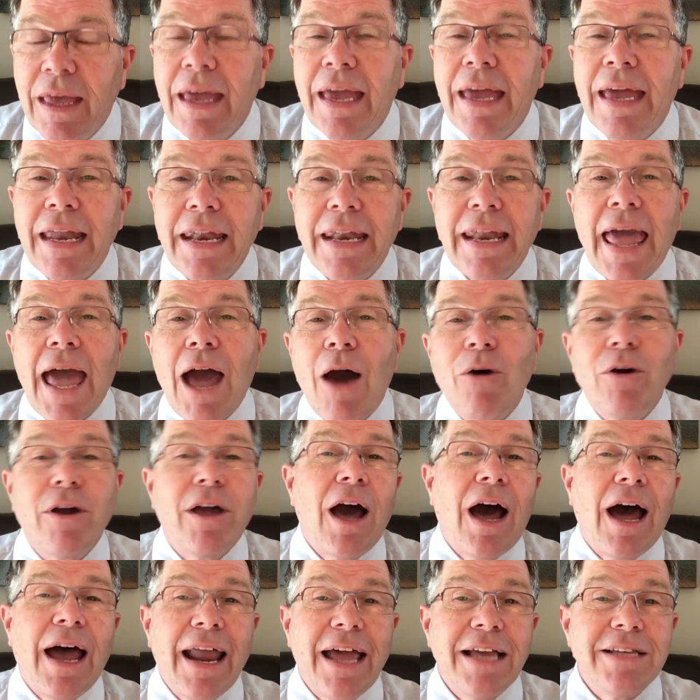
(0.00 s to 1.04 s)
And now
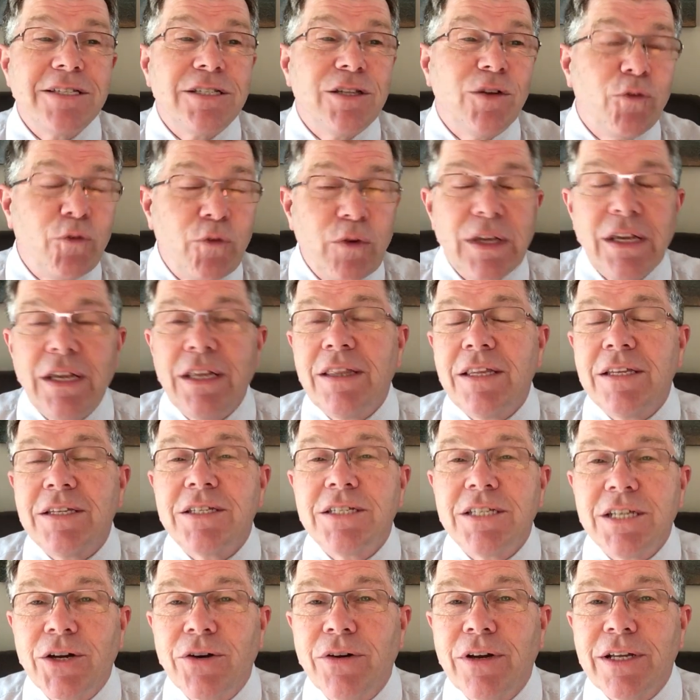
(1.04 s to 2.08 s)
God has defeated the
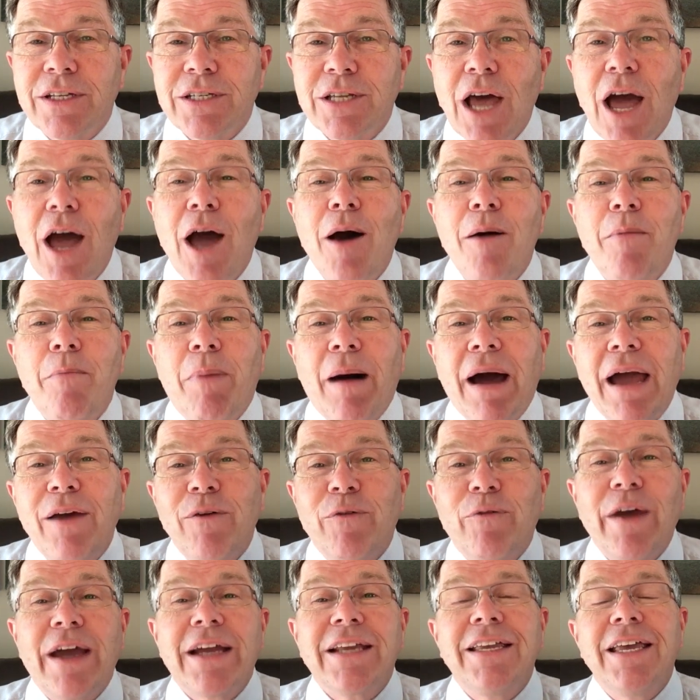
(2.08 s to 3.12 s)
Syrians by
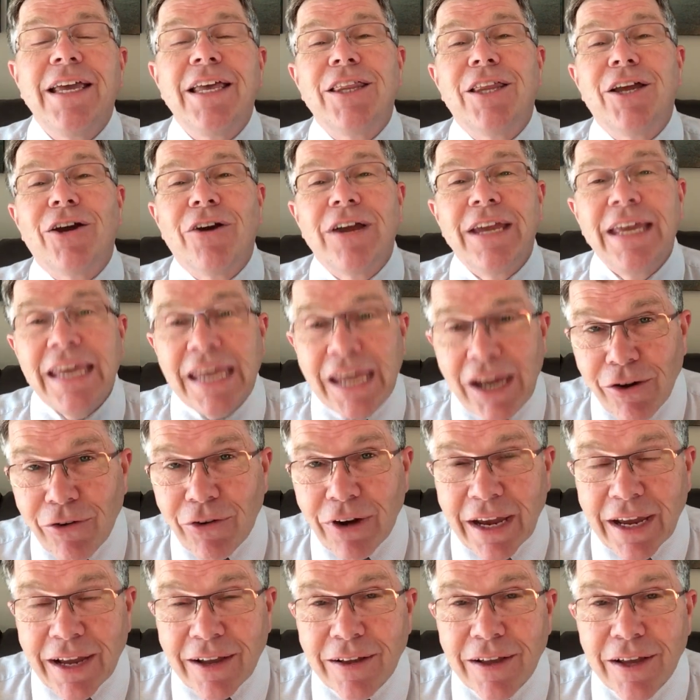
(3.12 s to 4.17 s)
affecting their
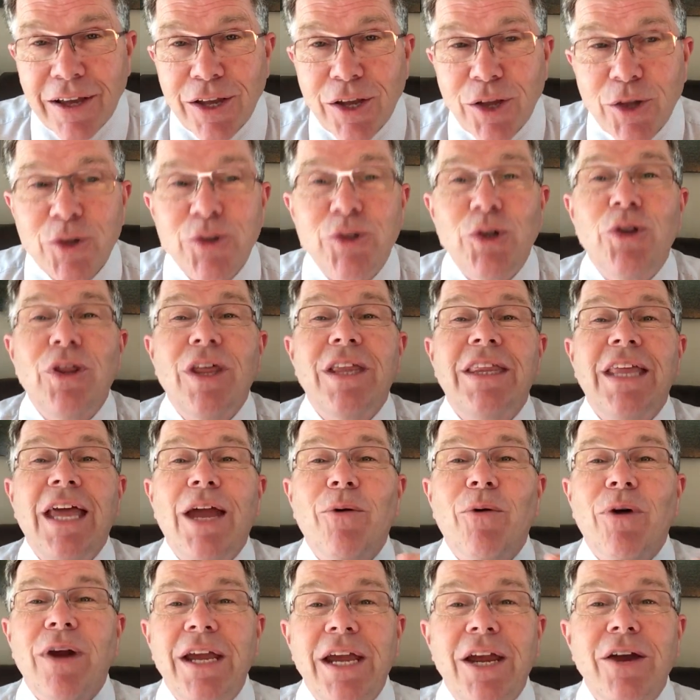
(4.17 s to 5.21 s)
hearing, so that they
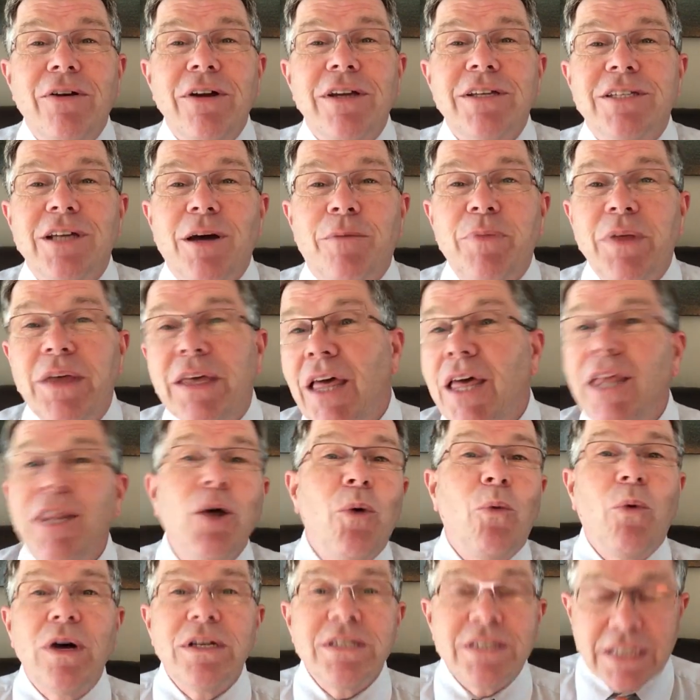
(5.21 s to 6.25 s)
were hearing something that
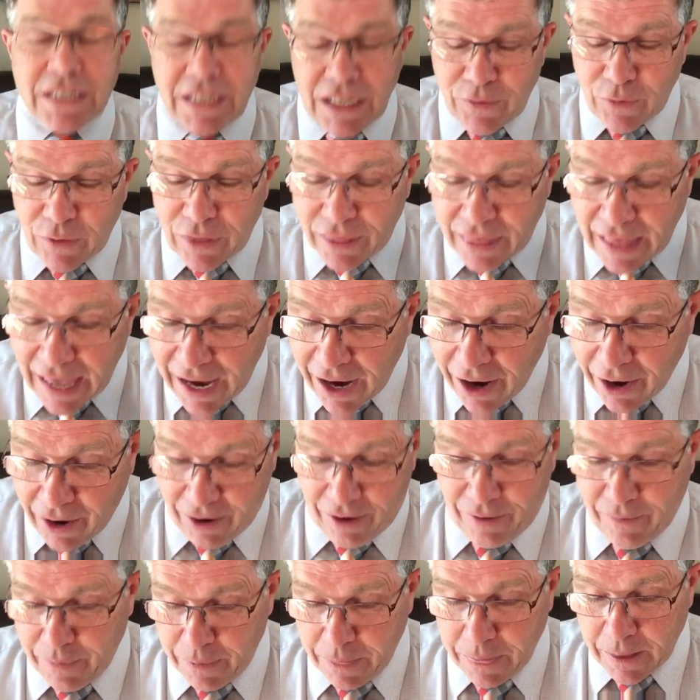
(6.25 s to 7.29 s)
wasn't even there.
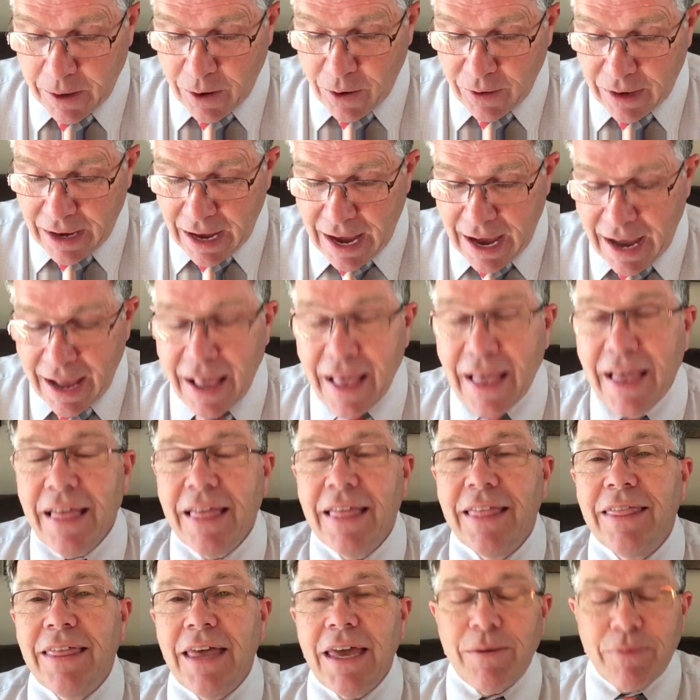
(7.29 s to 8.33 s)
Okay?
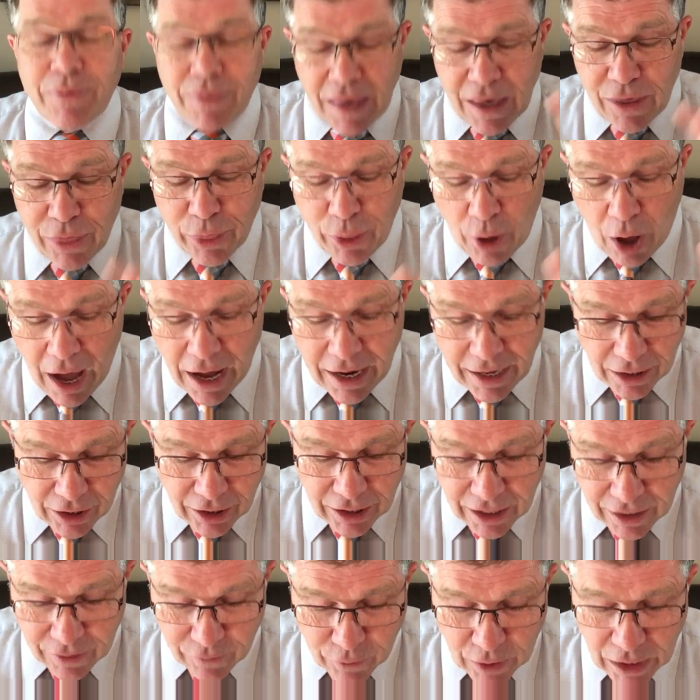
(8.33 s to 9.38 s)
They thought, look
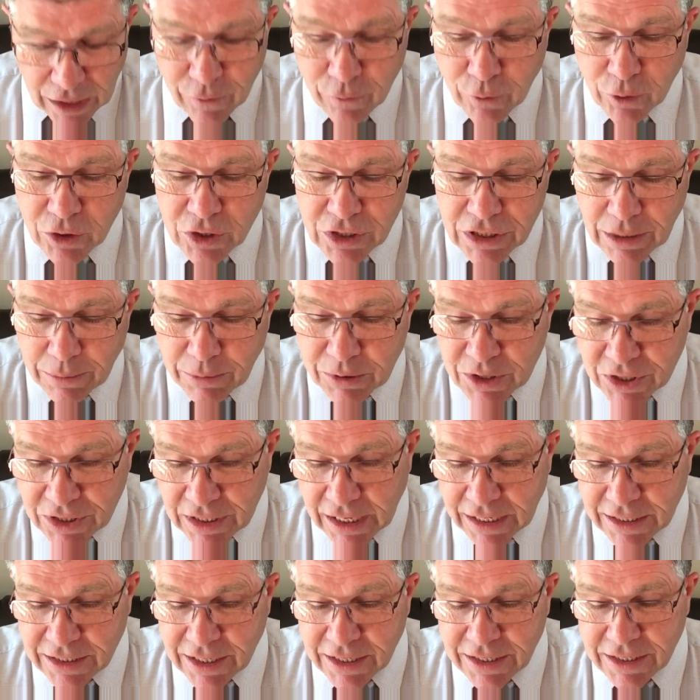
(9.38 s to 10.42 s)
in verse number
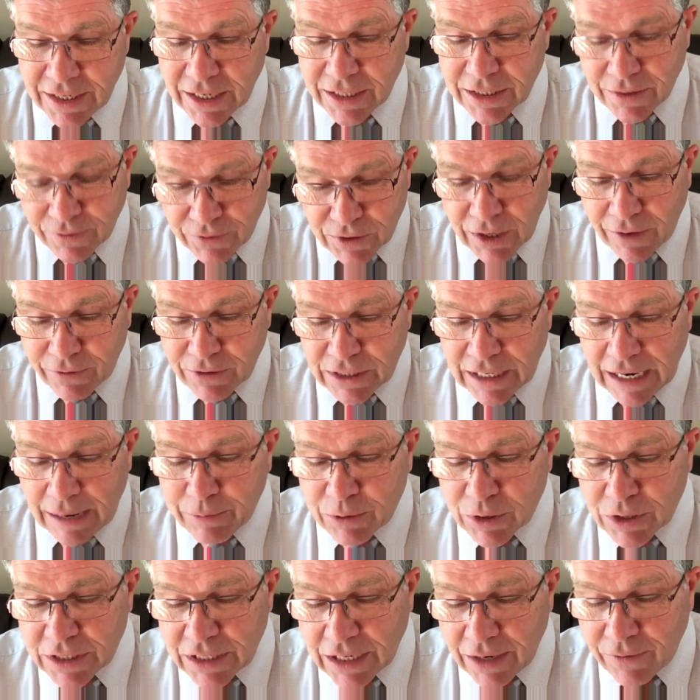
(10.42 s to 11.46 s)
6, it says of
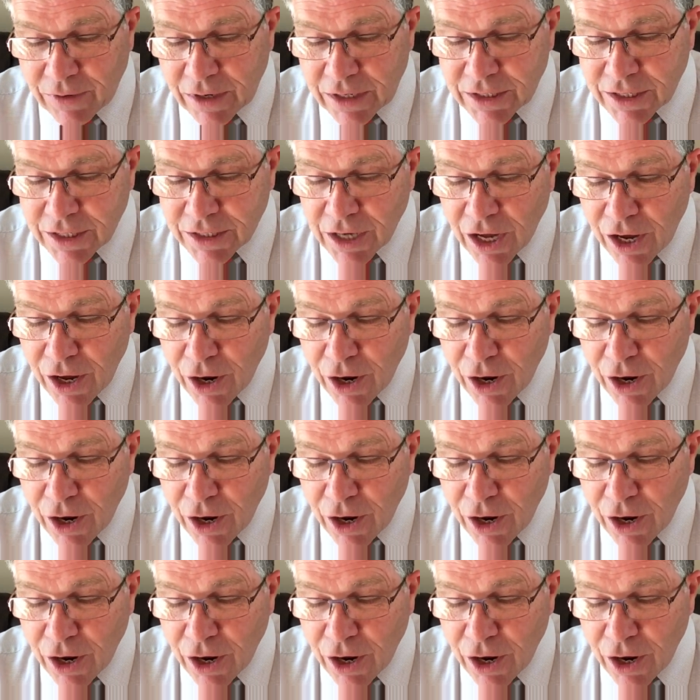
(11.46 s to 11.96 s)
chapter 7, it says,